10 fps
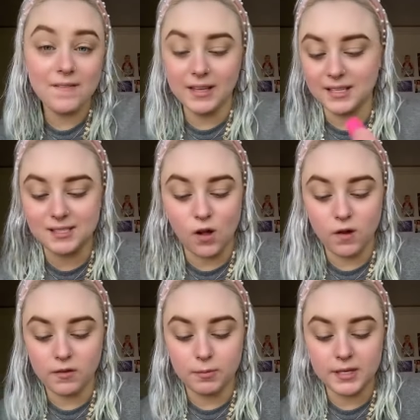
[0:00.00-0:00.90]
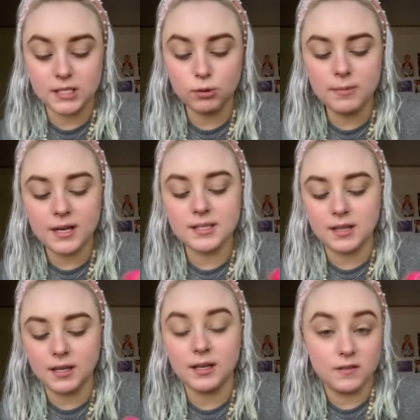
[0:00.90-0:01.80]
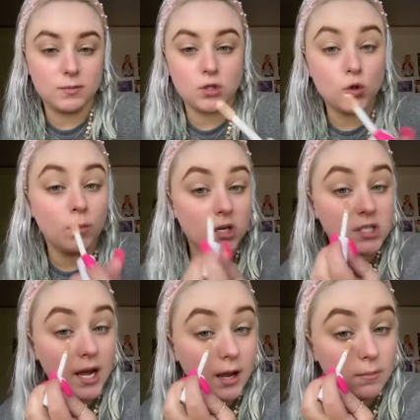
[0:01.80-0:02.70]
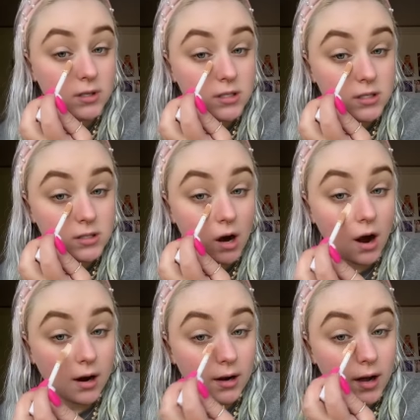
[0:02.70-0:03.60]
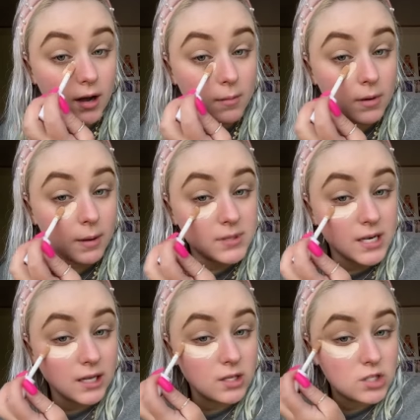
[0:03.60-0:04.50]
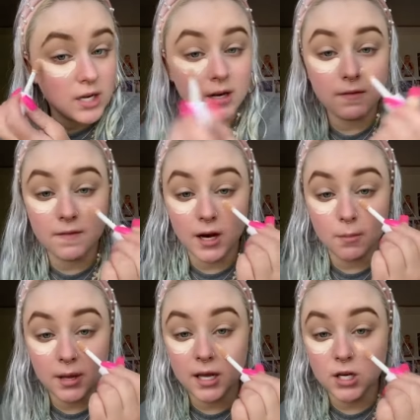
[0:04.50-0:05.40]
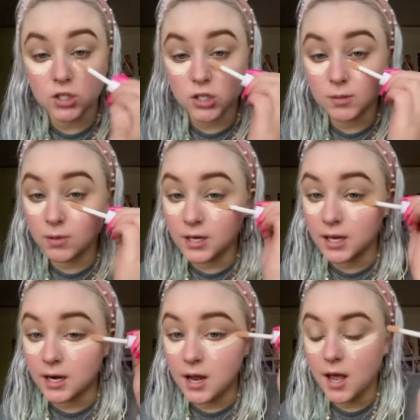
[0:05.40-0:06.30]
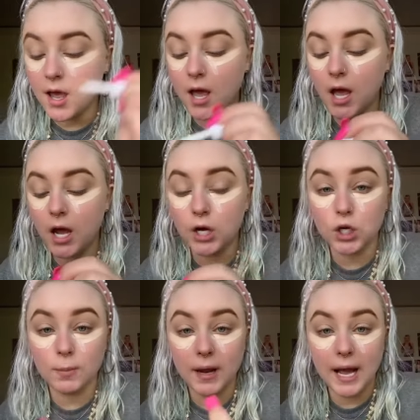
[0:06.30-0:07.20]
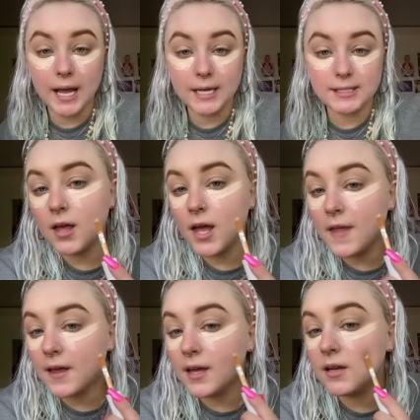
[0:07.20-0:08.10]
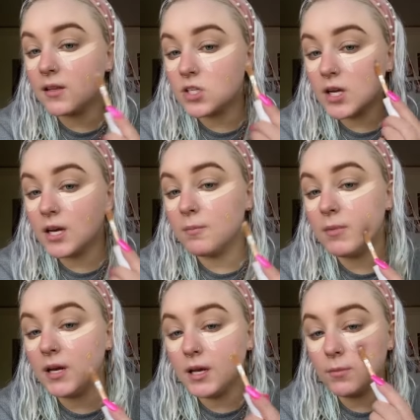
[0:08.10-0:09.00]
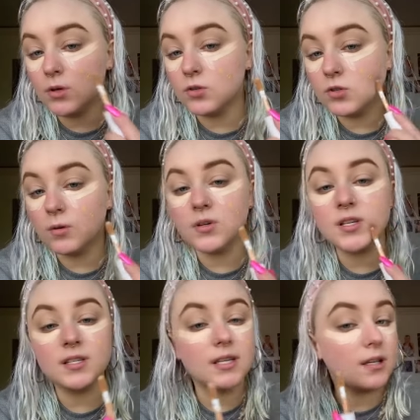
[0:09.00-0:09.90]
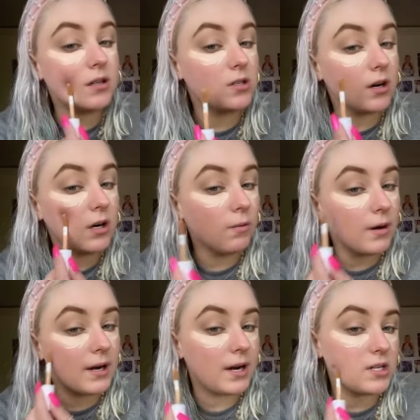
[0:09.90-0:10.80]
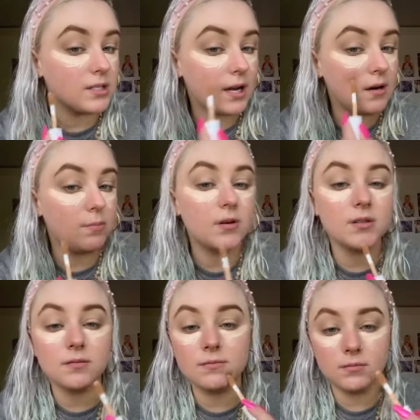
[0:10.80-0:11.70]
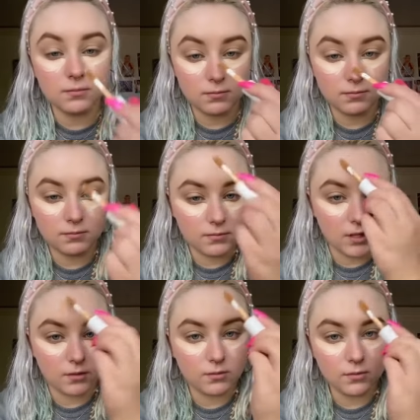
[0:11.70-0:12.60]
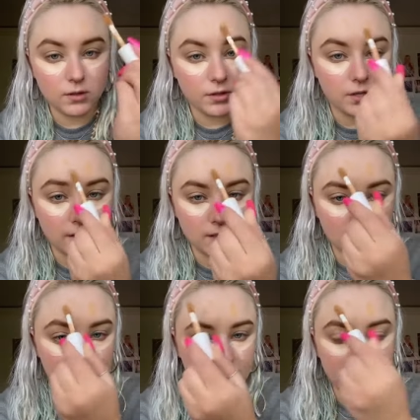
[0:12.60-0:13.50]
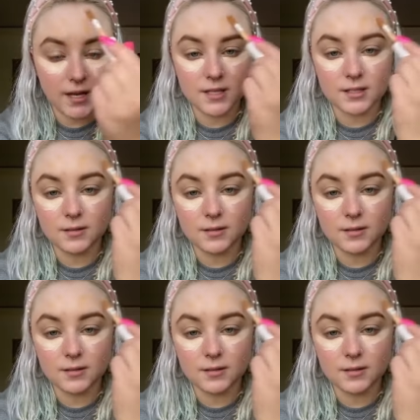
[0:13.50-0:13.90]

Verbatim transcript: I feel like this is all over the place. Three minutes, I think, gives me too much time to talk. Um, I'm taking the shade Fair Beige and just putting it under my eyes. And then the shade Medium Neutral, which is like the darker one. And I just kind of put, you know, little dots around my face.